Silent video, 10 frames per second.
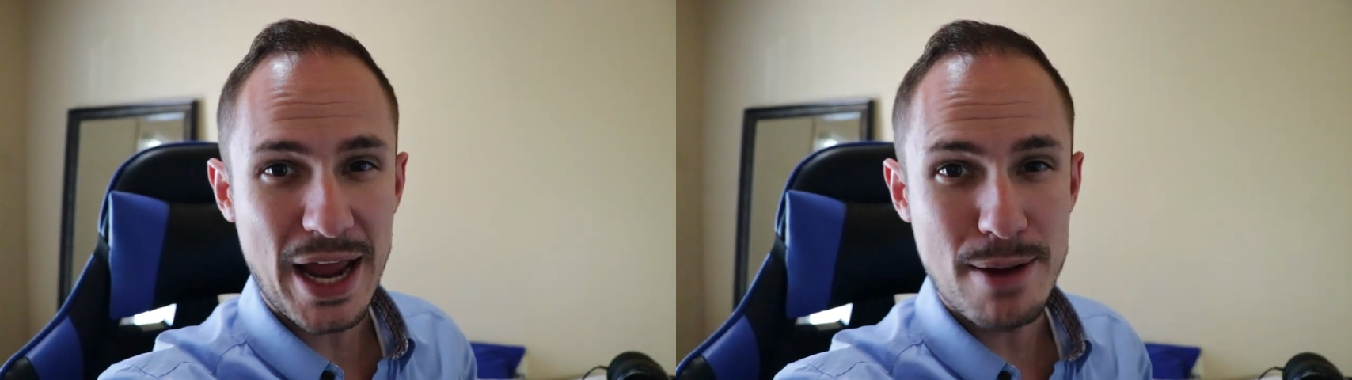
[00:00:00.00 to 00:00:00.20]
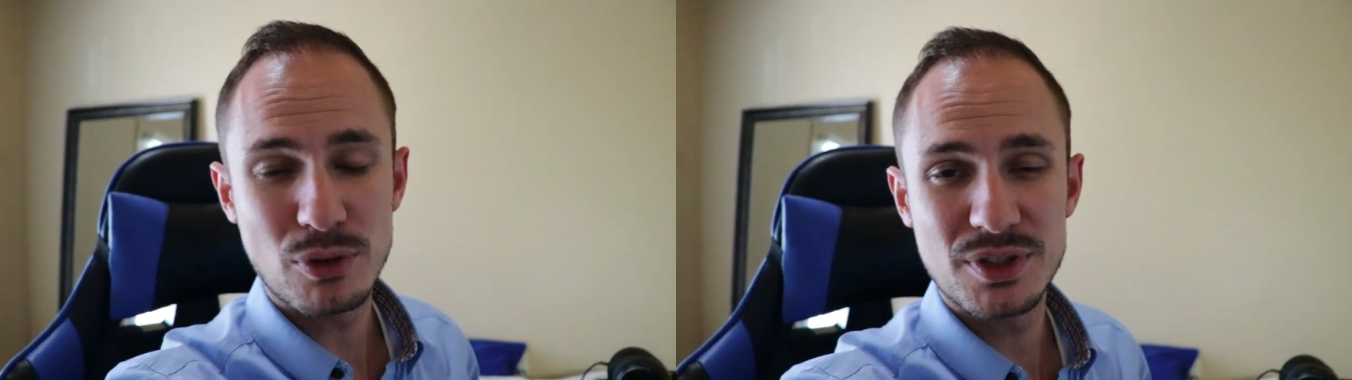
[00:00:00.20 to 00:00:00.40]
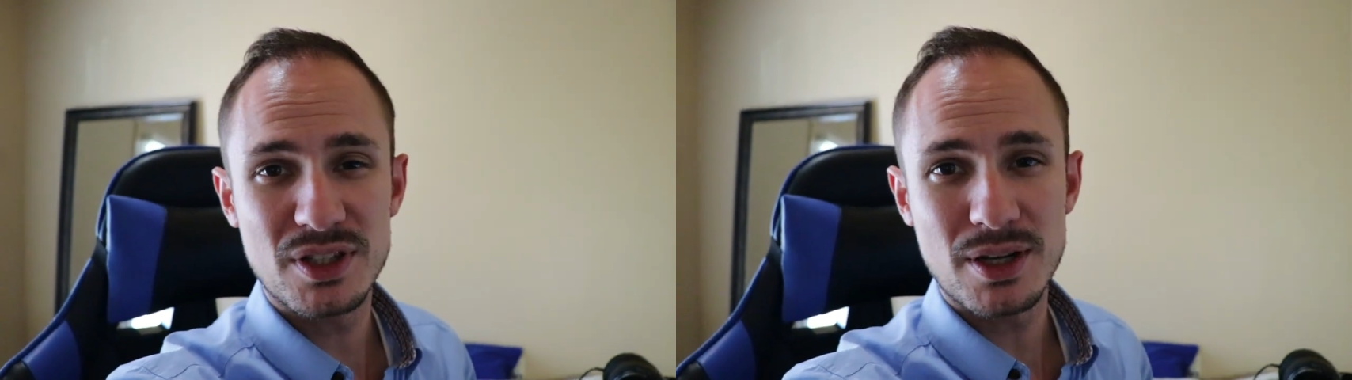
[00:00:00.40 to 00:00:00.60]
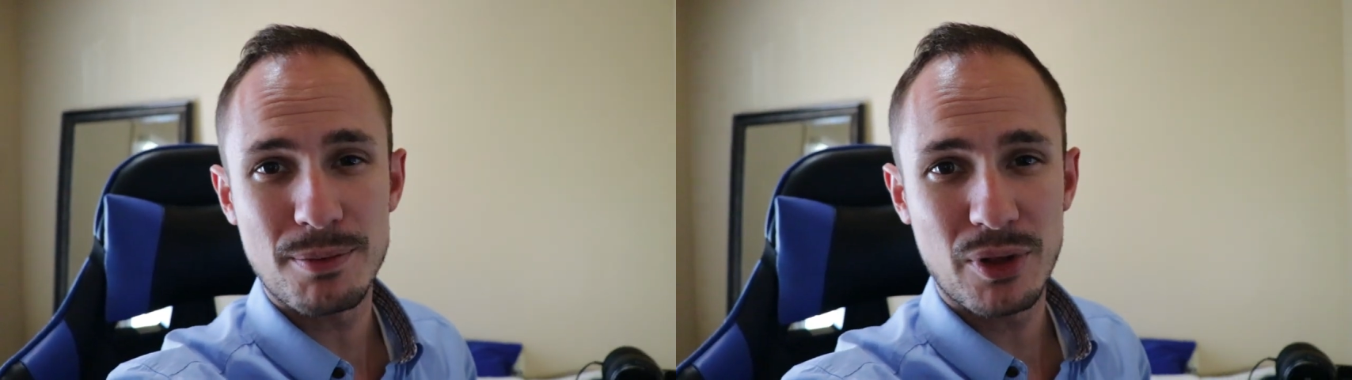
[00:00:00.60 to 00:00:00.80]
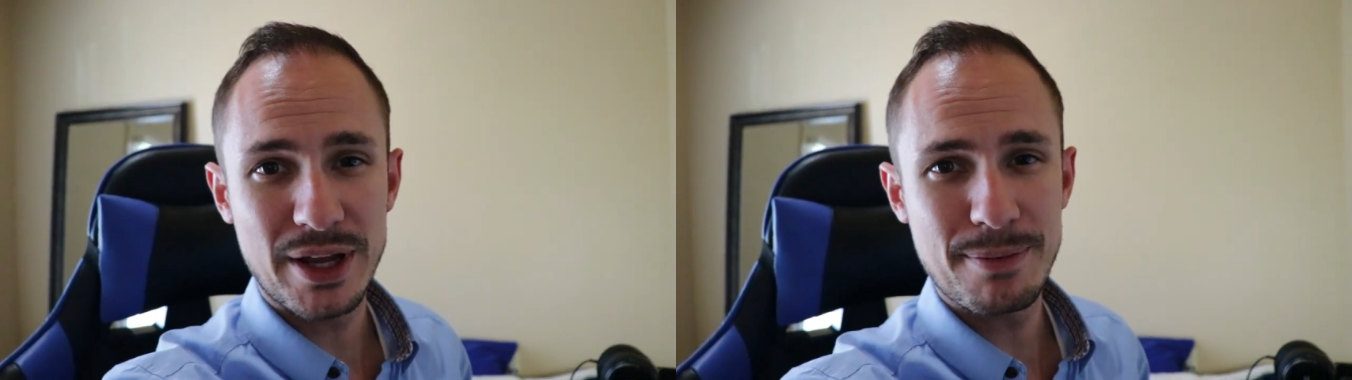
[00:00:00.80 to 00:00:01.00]
able to
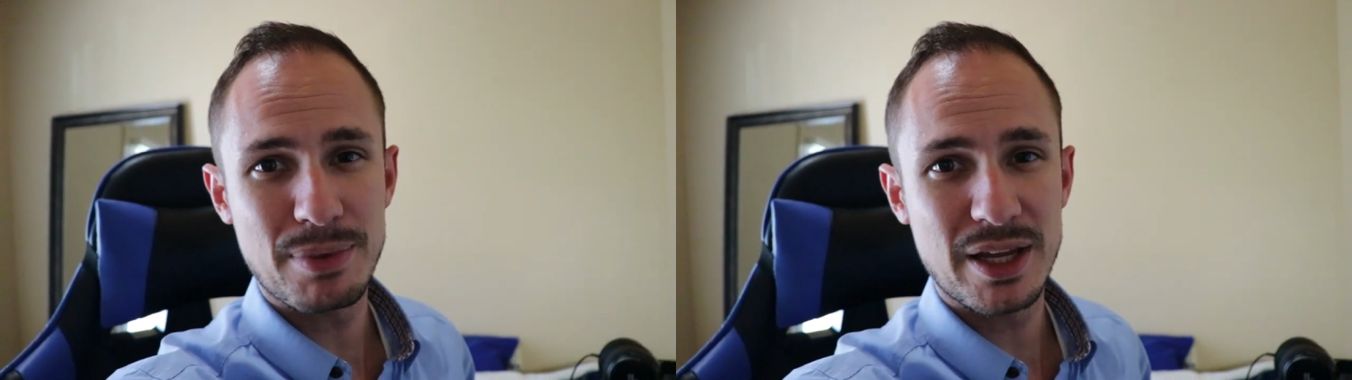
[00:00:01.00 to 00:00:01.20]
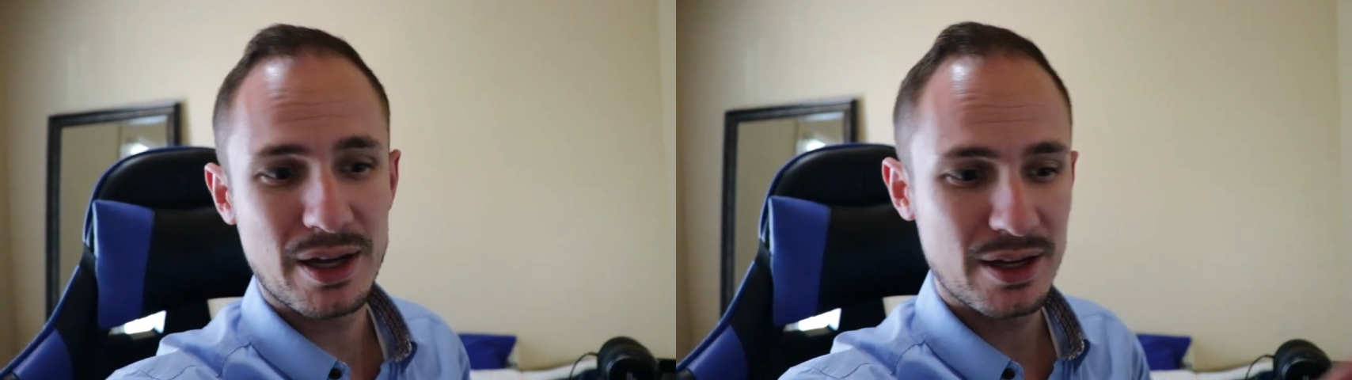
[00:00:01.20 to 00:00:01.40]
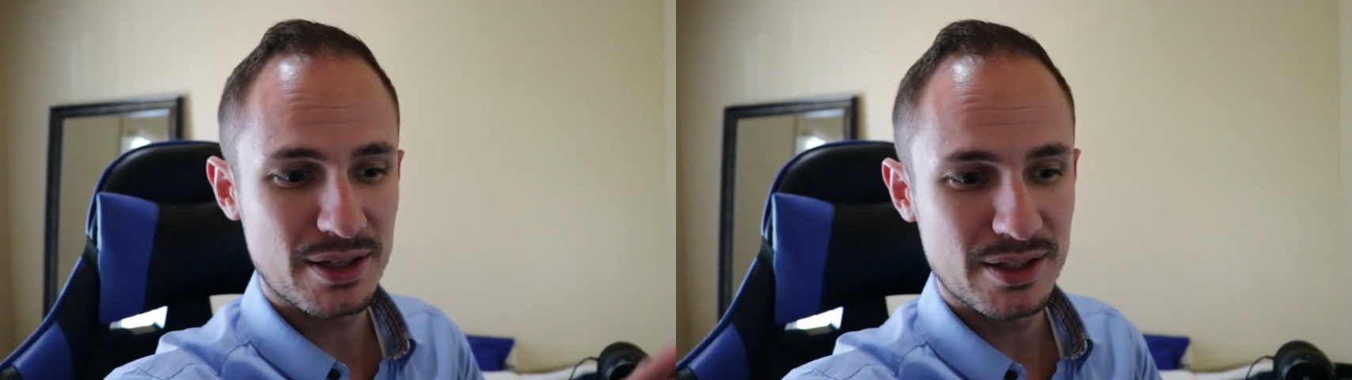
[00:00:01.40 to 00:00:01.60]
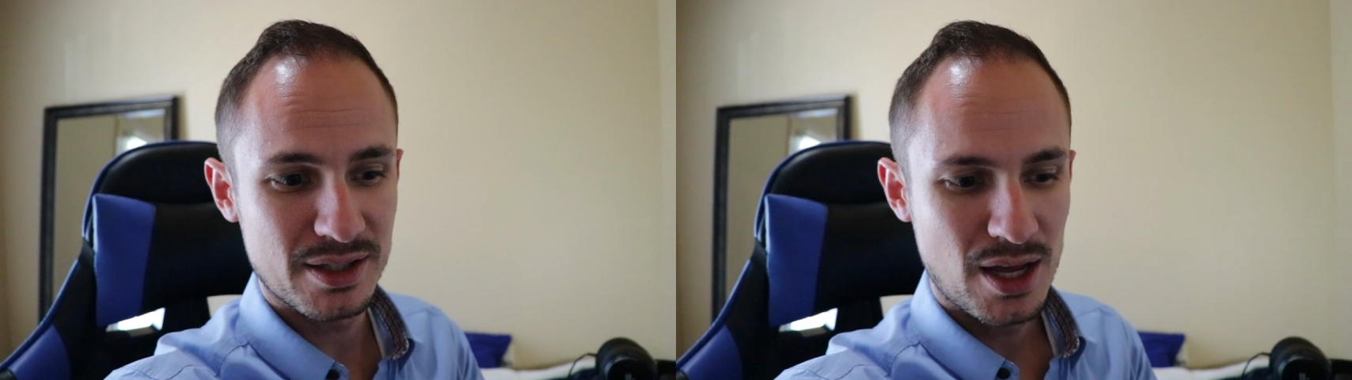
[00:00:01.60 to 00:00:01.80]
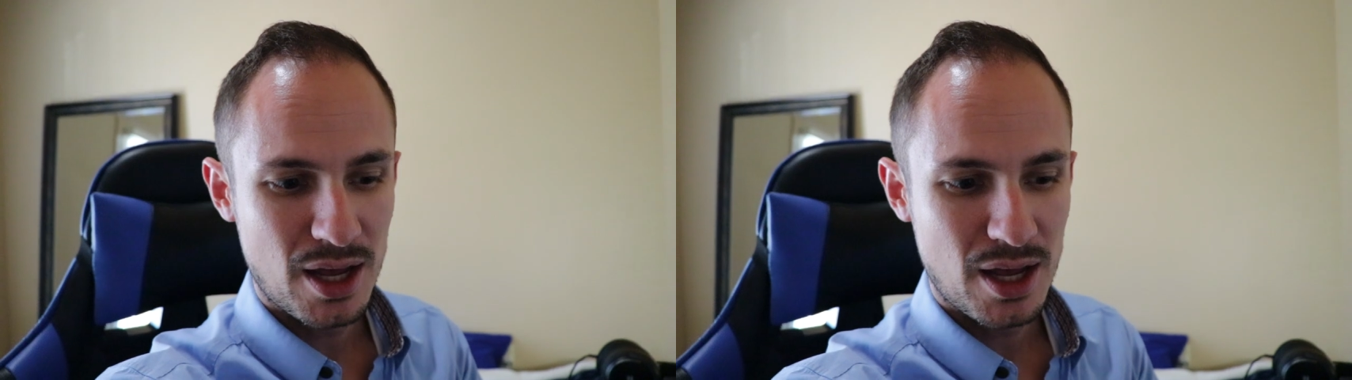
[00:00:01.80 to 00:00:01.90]
complete because